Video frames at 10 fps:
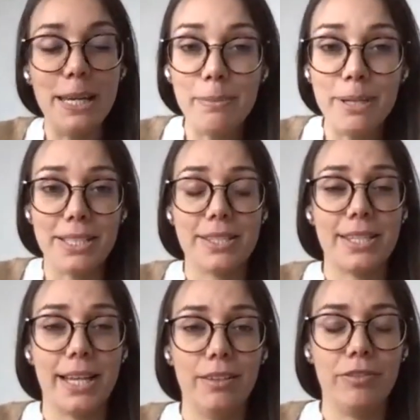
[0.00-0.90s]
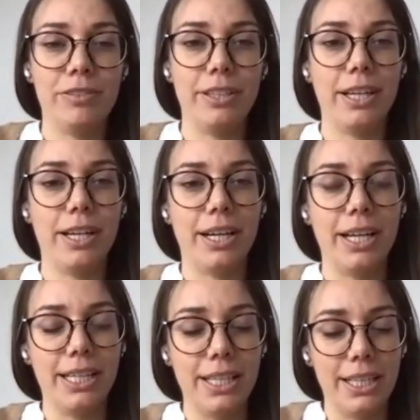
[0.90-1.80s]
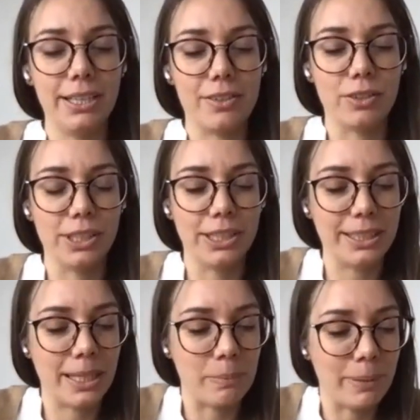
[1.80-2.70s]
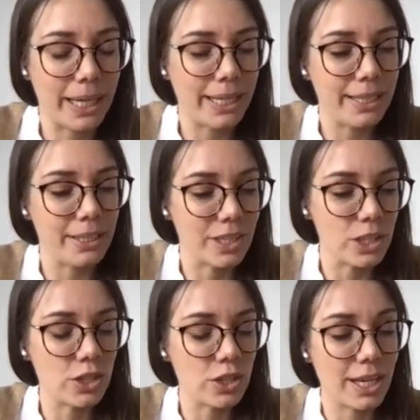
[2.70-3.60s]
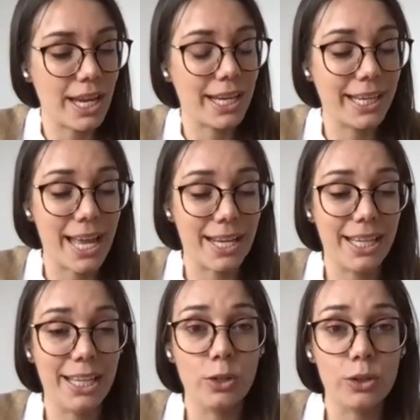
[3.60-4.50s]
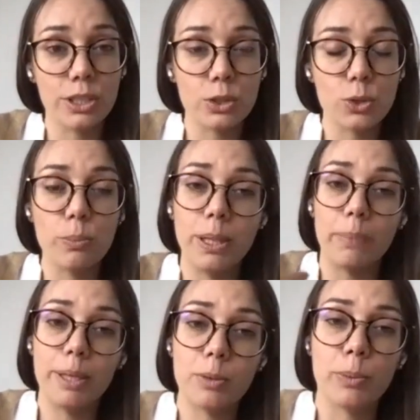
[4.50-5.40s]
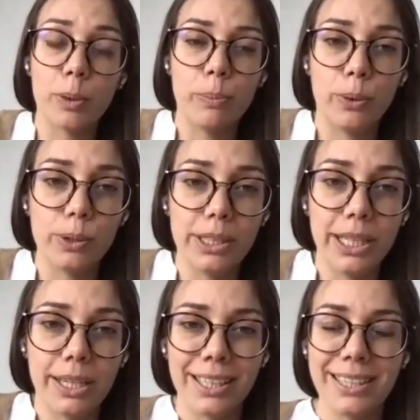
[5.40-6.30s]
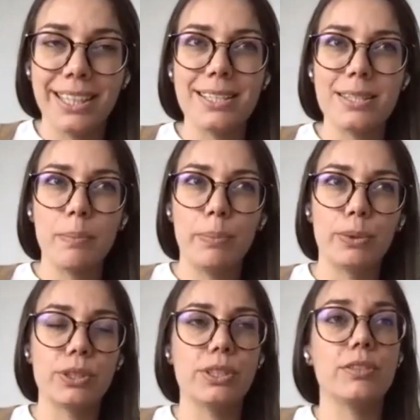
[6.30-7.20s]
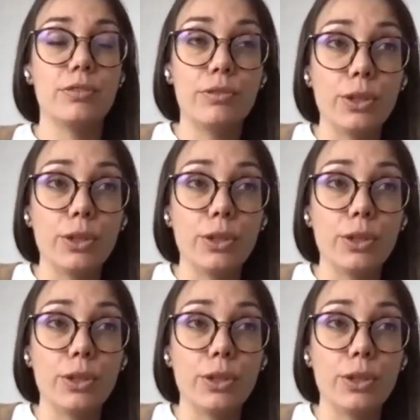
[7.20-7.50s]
limit itself in the role that it can play in the region. And again, in order to be a bit more bold there, I think it's important